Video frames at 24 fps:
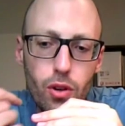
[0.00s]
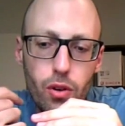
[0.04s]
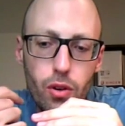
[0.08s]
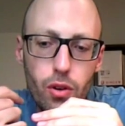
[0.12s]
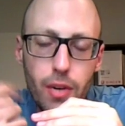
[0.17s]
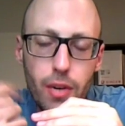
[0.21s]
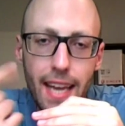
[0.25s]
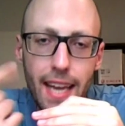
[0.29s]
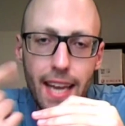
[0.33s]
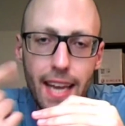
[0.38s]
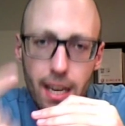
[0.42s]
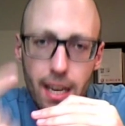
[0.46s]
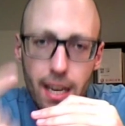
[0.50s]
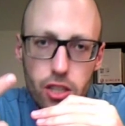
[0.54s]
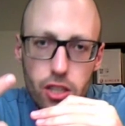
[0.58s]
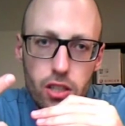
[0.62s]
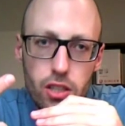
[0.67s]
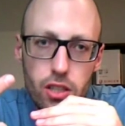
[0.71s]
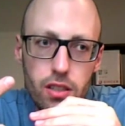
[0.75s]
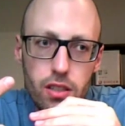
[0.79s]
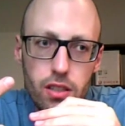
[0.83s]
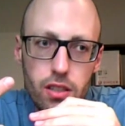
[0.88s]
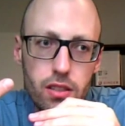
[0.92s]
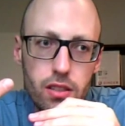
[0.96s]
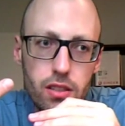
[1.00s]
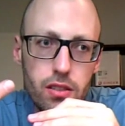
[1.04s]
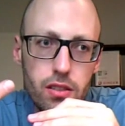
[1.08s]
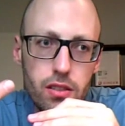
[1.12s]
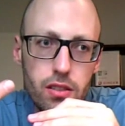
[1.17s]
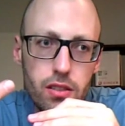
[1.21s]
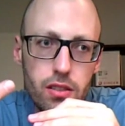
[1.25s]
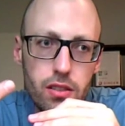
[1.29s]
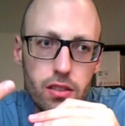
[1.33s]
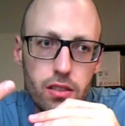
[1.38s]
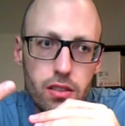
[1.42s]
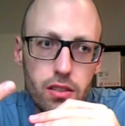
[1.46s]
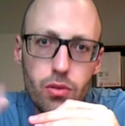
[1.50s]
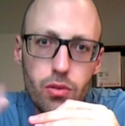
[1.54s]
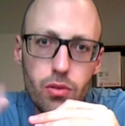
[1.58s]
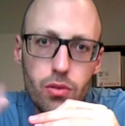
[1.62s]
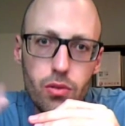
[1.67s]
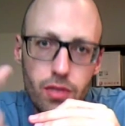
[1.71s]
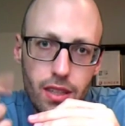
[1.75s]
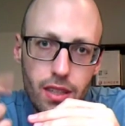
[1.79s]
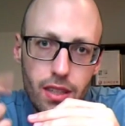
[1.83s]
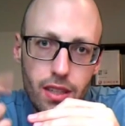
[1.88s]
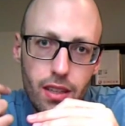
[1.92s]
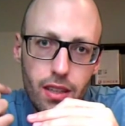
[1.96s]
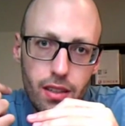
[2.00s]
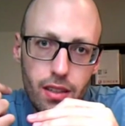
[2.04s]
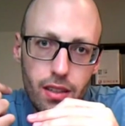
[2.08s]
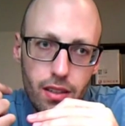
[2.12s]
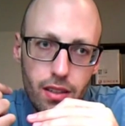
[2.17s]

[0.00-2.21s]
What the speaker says: reaction to the